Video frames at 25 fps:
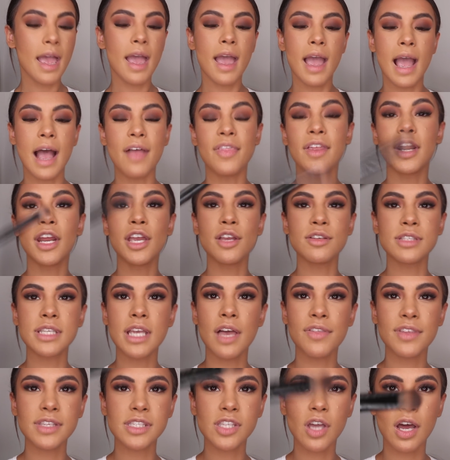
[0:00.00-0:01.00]
And then I use the
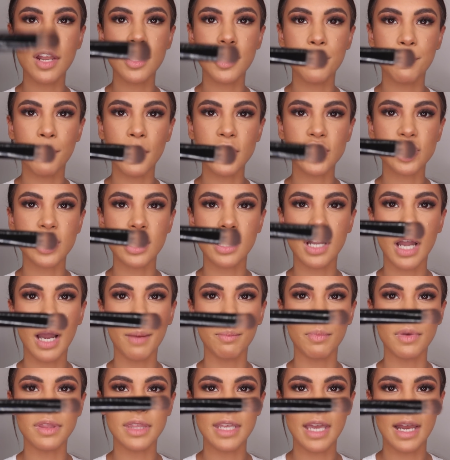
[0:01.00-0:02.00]
other side of the brush that
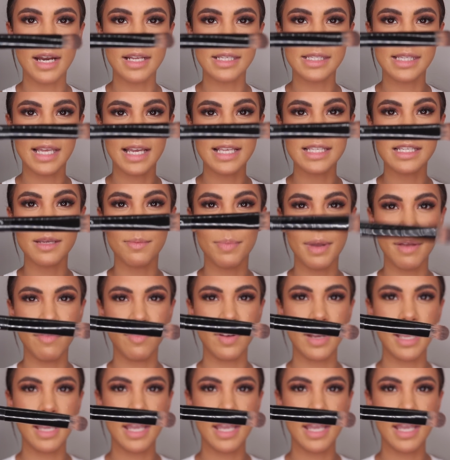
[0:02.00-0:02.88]
come with the Anastasia Beverly